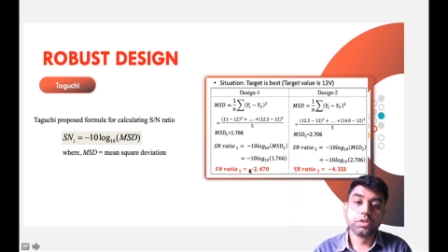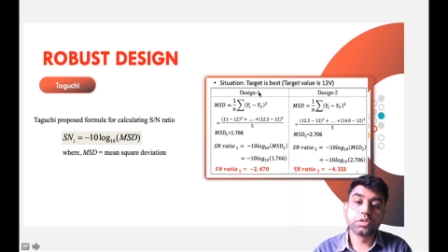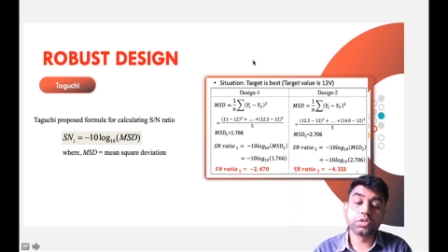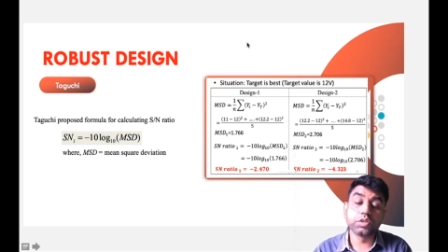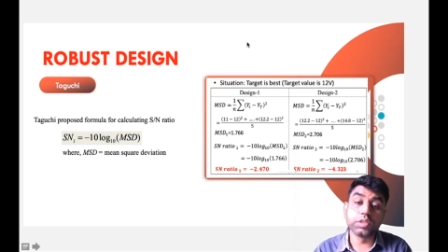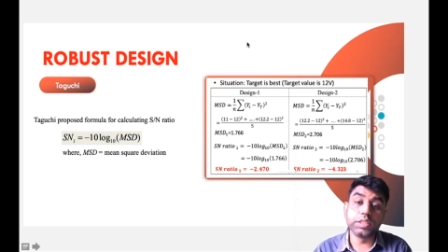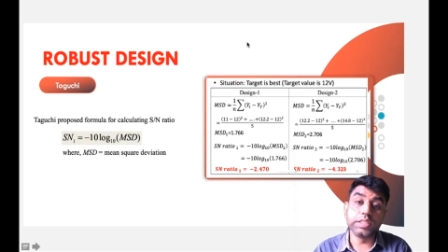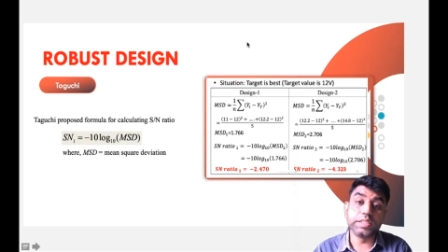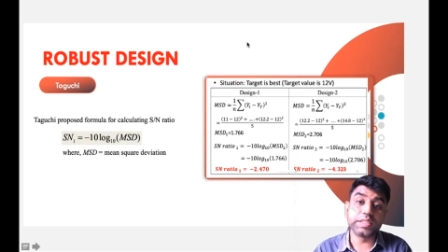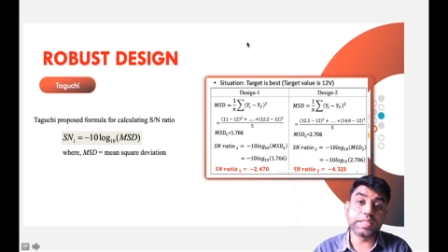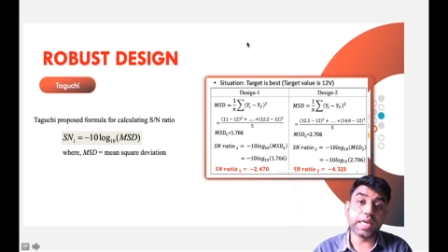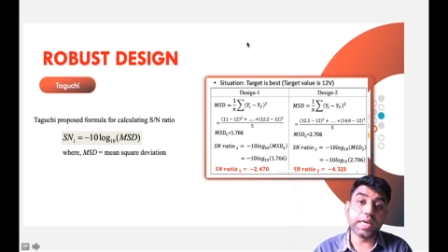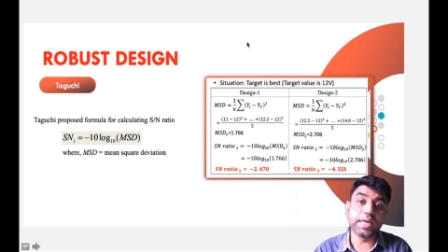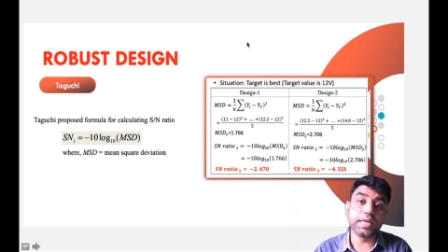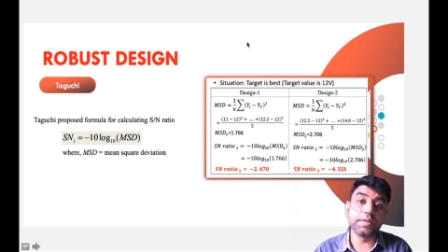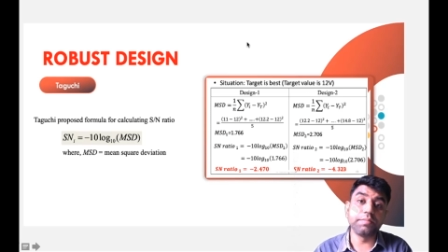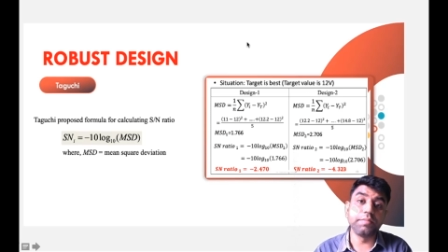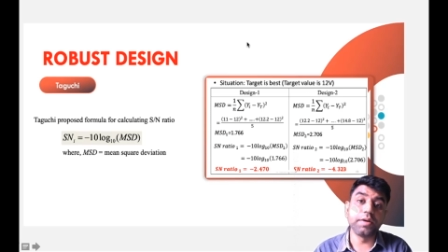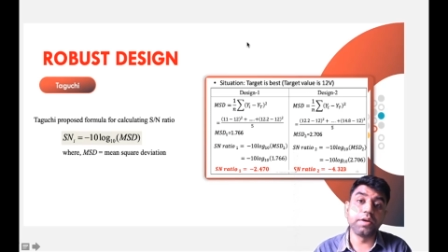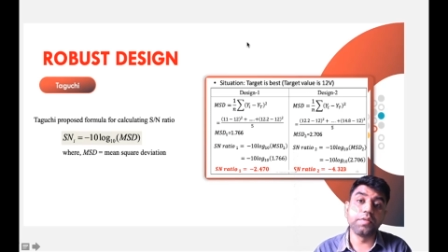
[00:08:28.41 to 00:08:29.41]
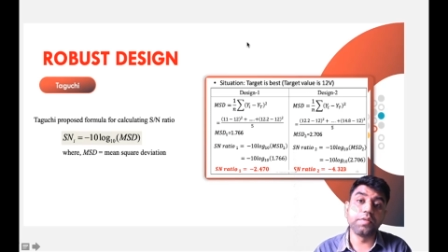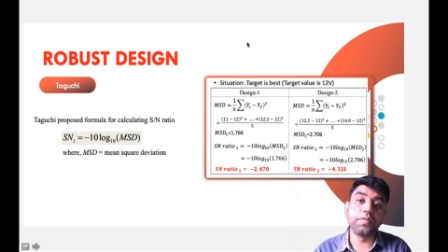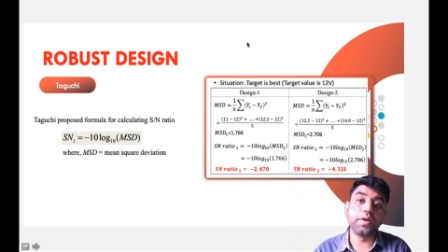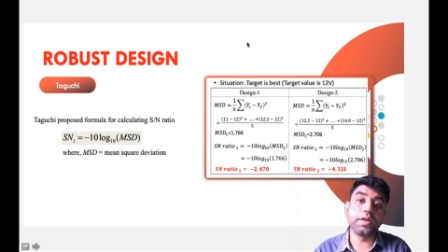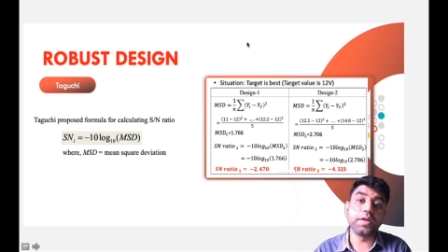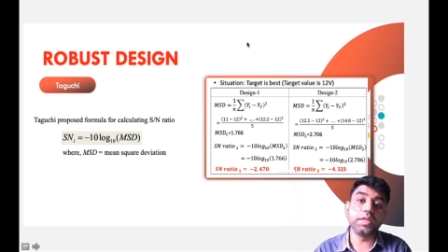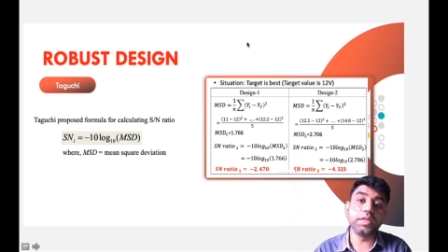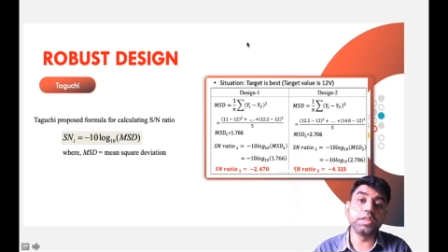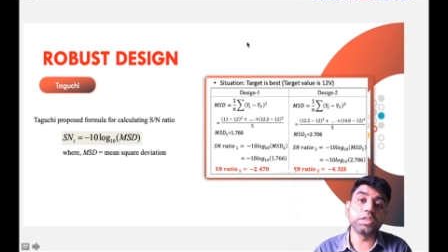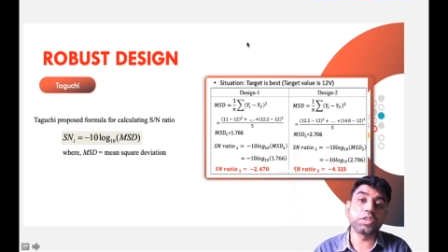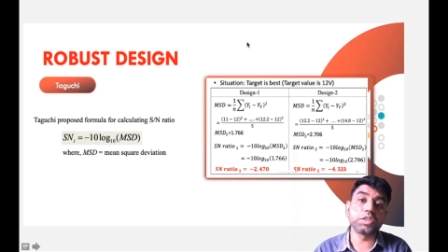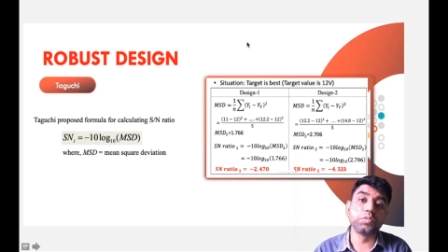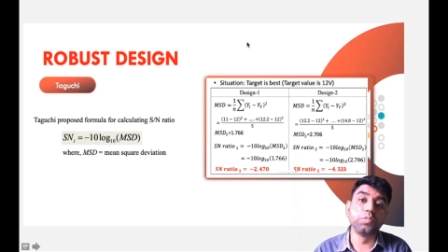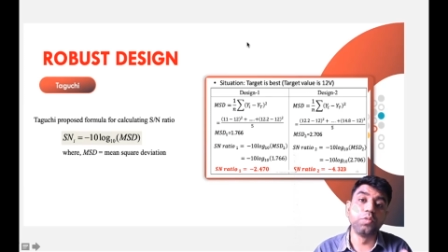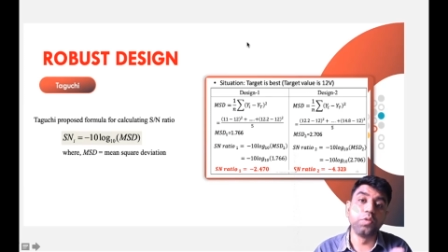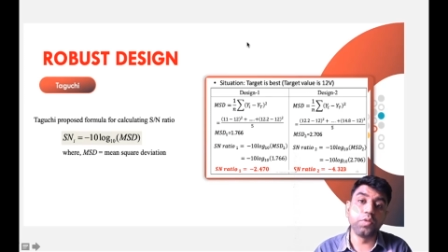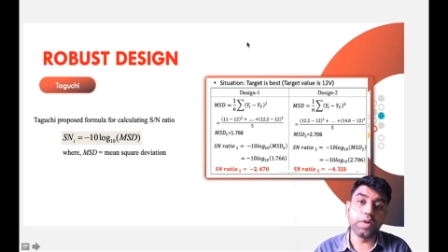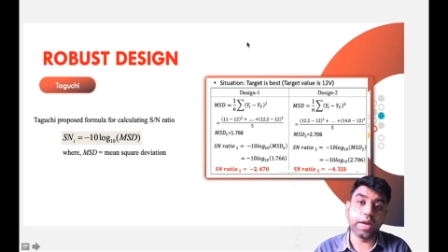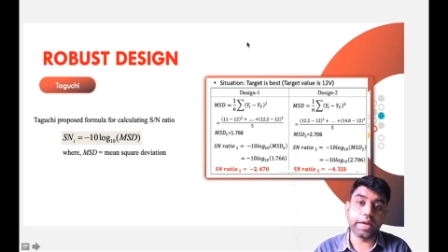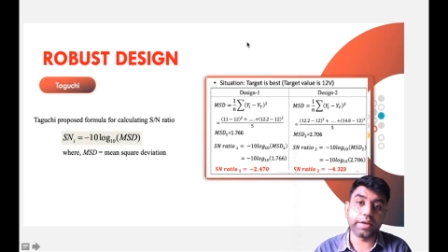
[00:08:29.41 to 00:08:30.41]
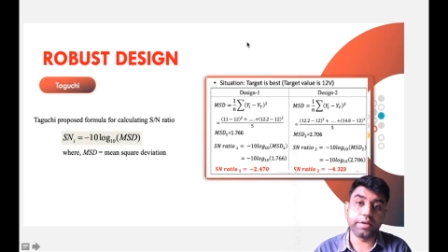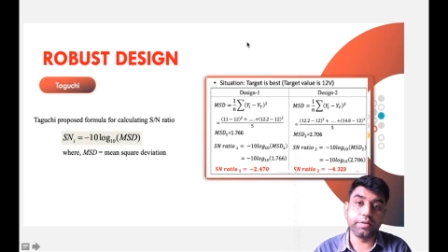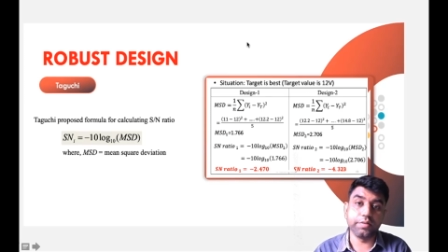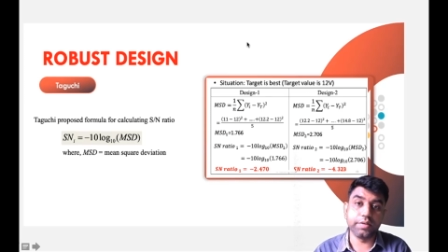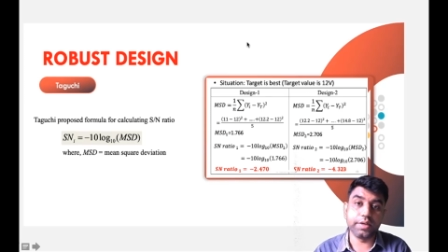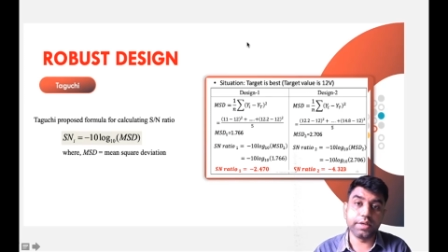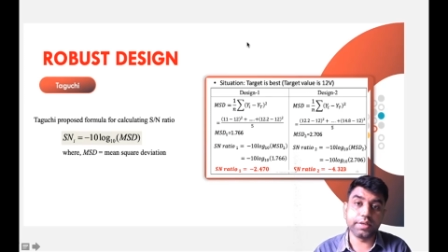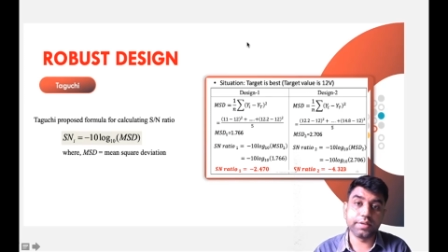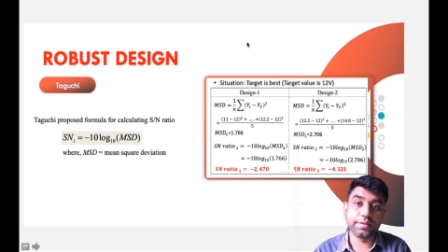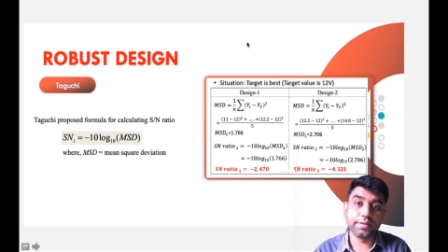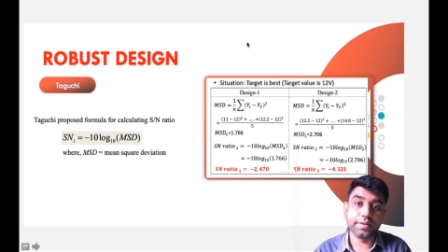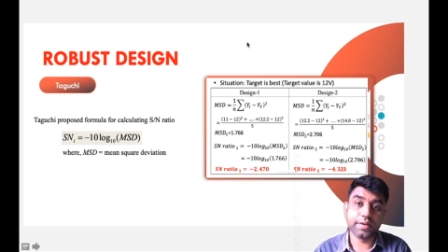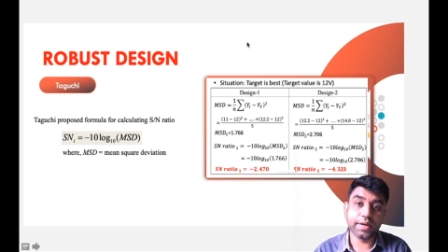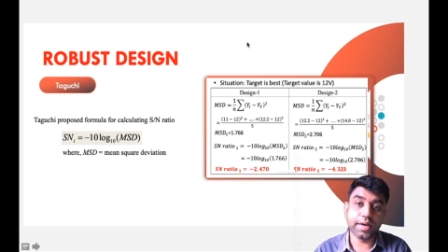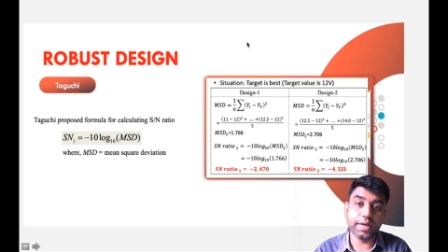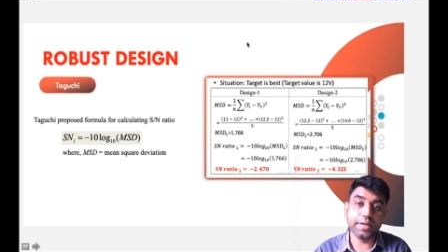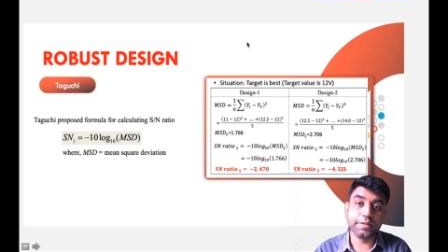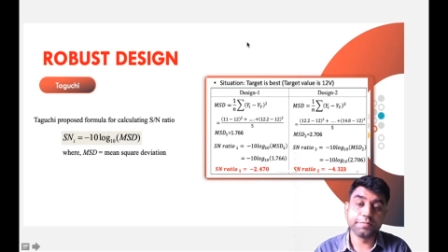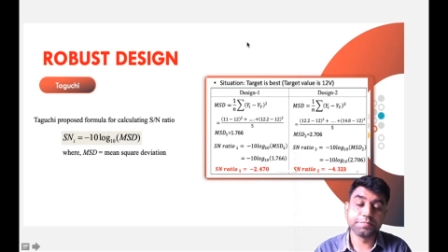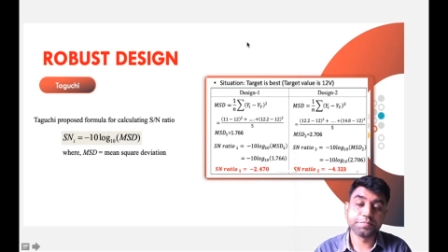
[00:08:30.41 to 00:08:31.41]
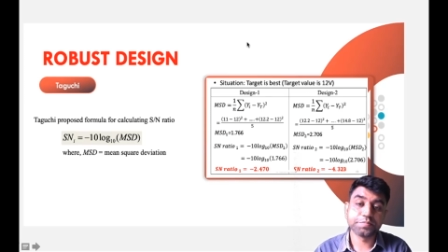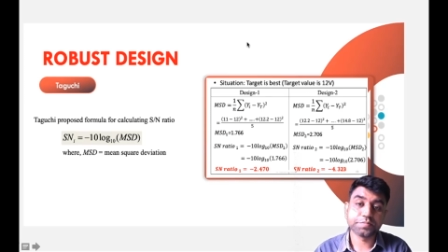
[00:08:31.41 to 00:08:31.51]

So design number 1 is more accurate, right?